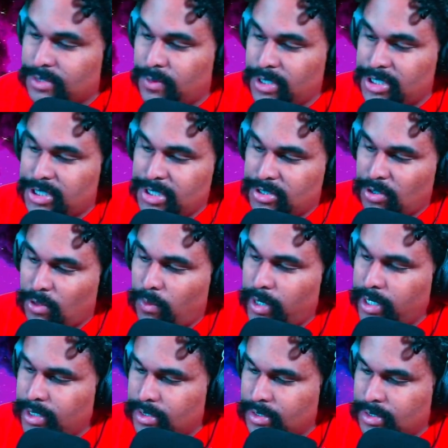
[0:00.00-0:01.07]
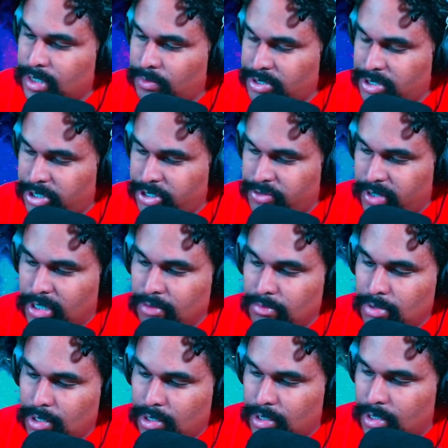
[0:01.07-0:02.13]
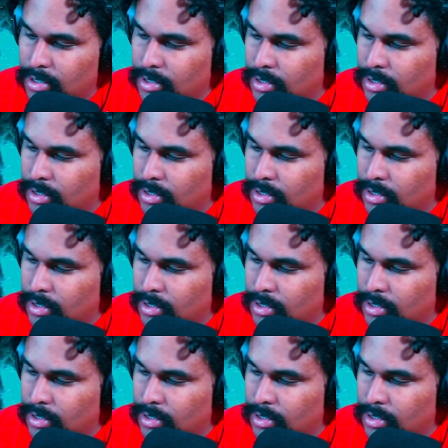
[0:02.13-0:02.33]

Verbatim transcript: why she's so white. Someone done drank her blood.